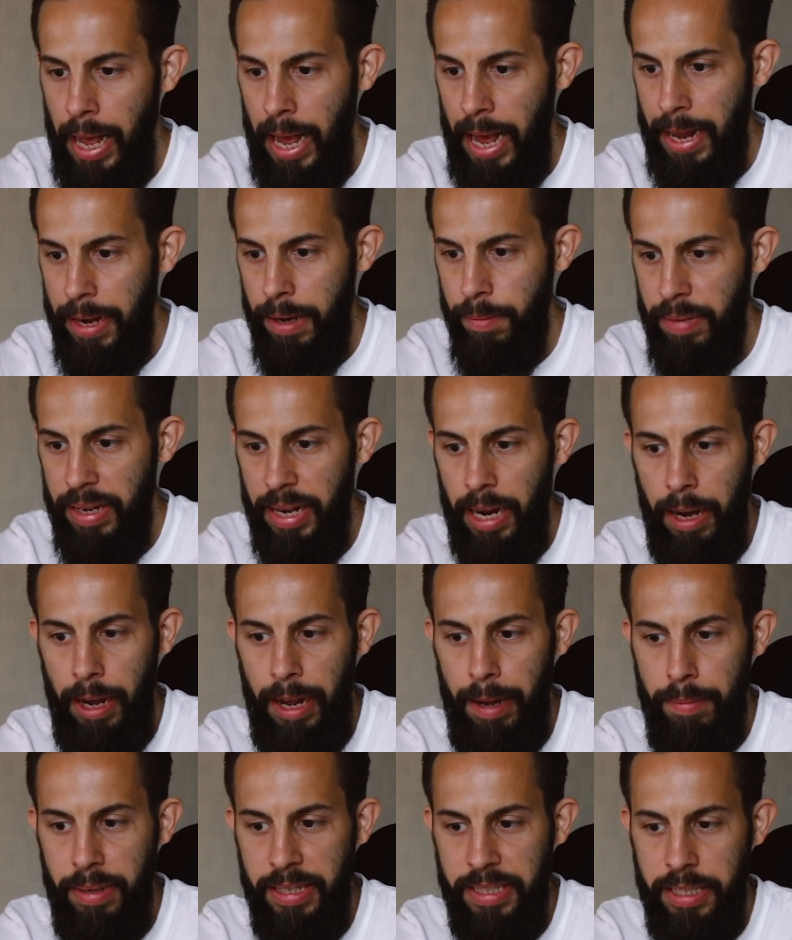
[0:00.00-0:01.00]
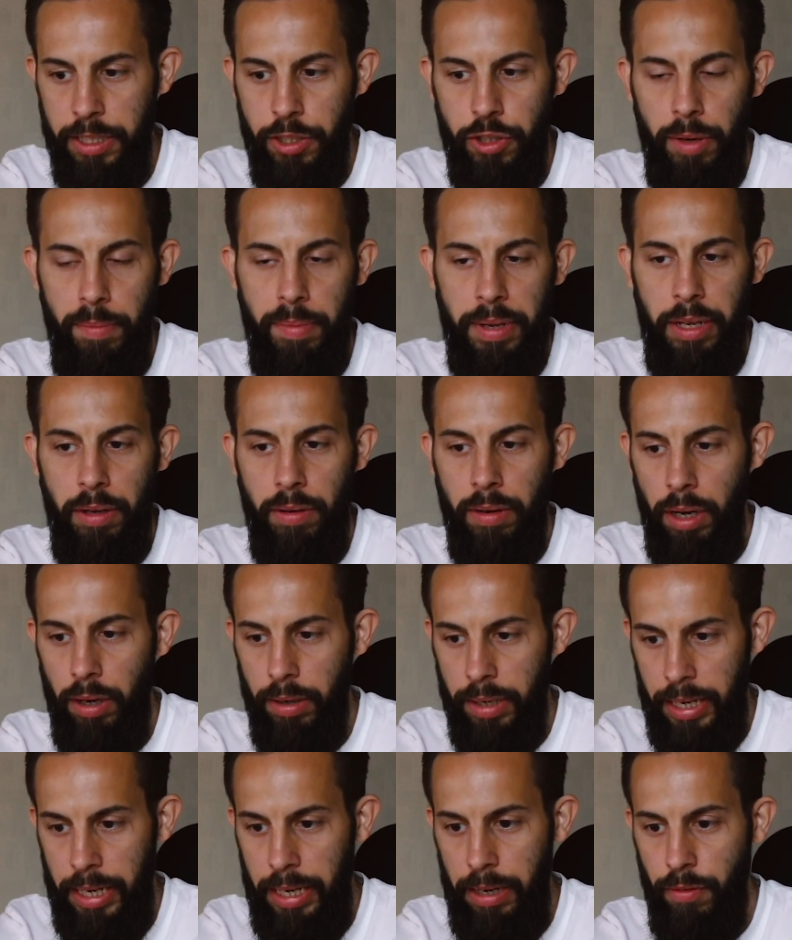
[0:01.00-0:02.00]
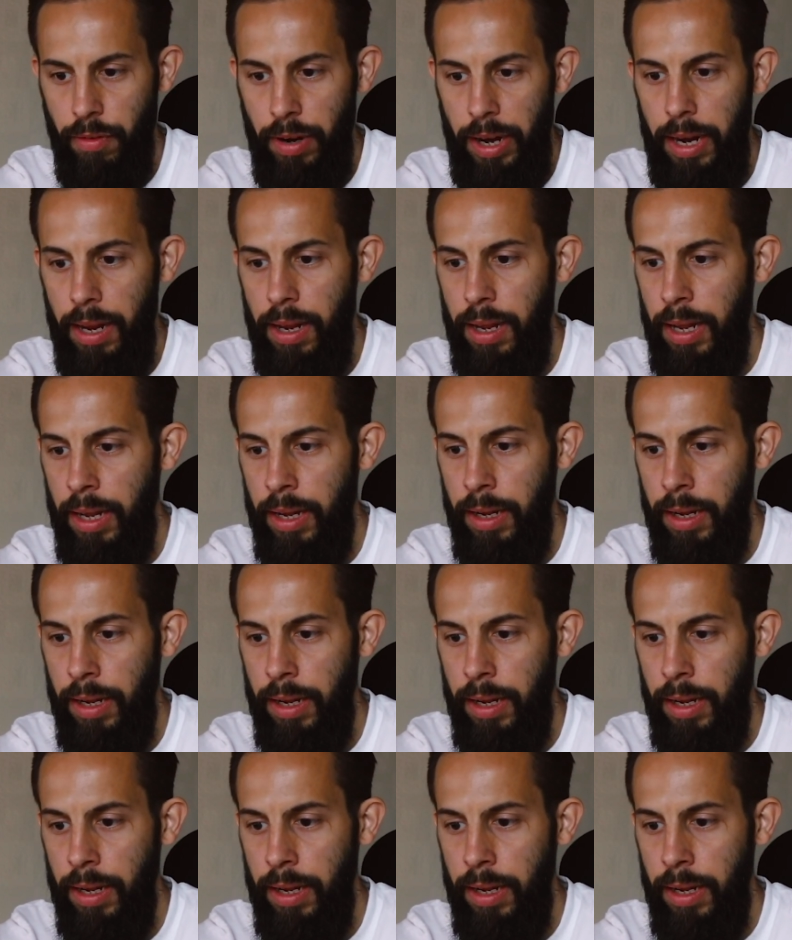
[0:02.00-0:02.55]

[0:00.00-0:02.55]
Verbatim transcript: At the minute I am listening to it, but you can't hear it